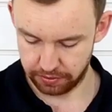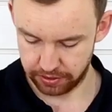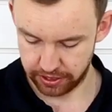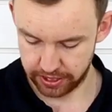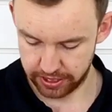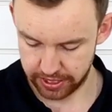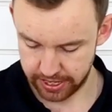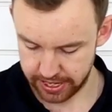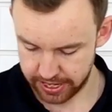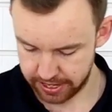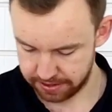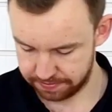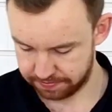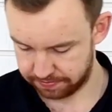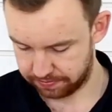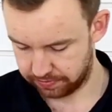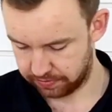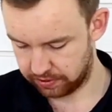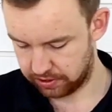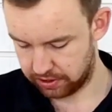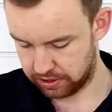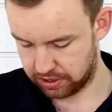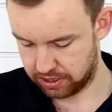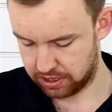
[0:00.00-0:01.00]
that one in there.
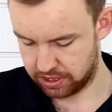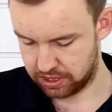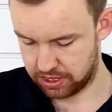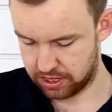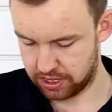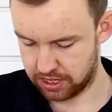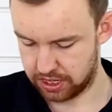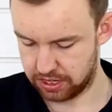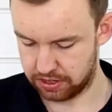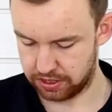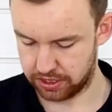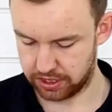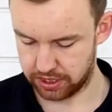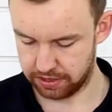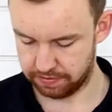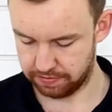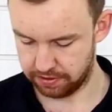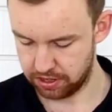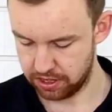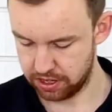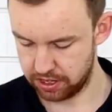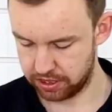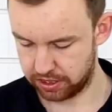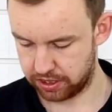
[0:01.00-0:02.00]
Just
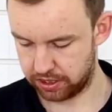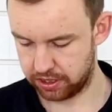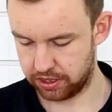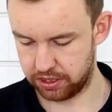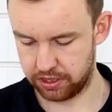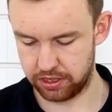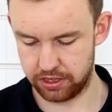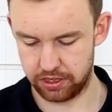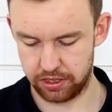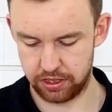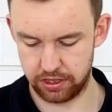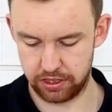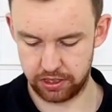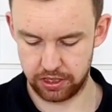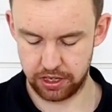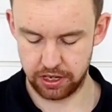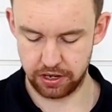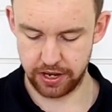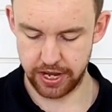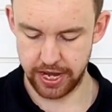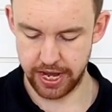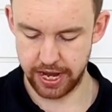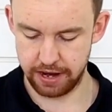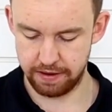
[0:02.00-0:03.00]
have a look.
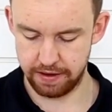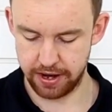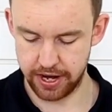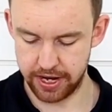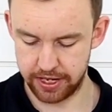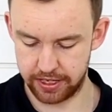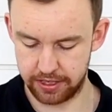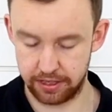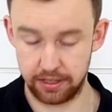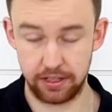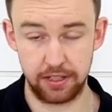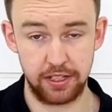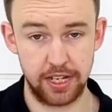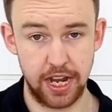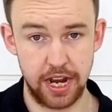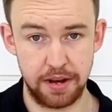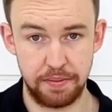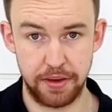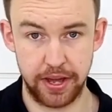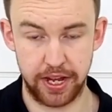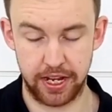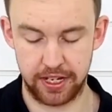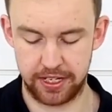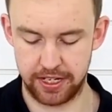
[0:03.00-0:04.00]
So here is
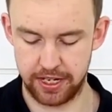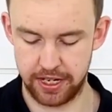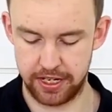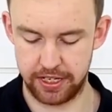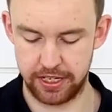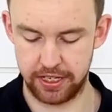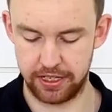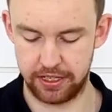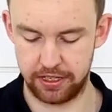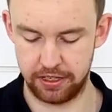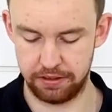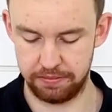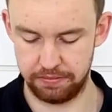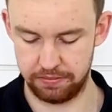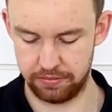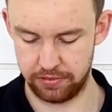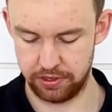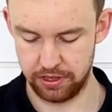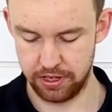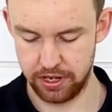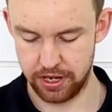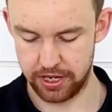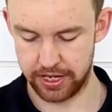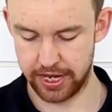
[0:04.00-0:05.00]
said Picatinny system.
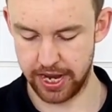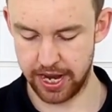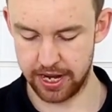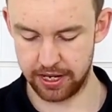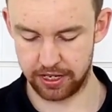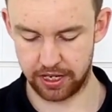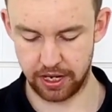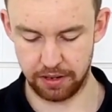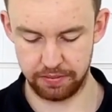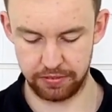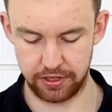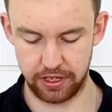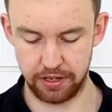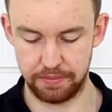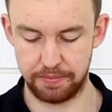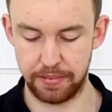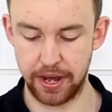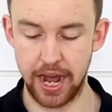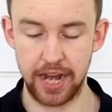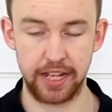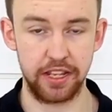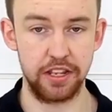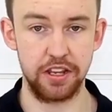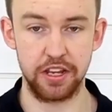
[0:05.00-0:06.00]
Again, comes in the
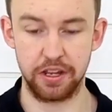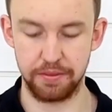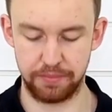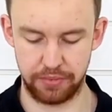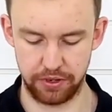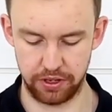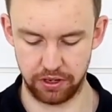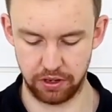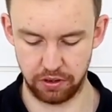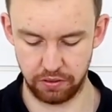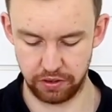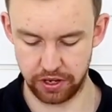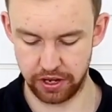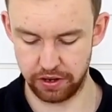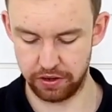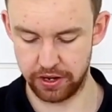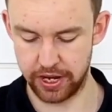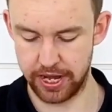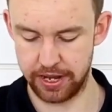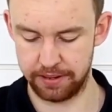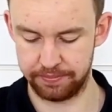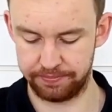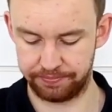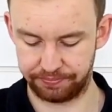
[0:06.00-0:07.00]
bag that you can put the whole
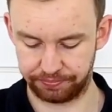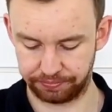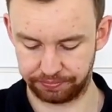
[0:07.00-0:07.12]
unit in,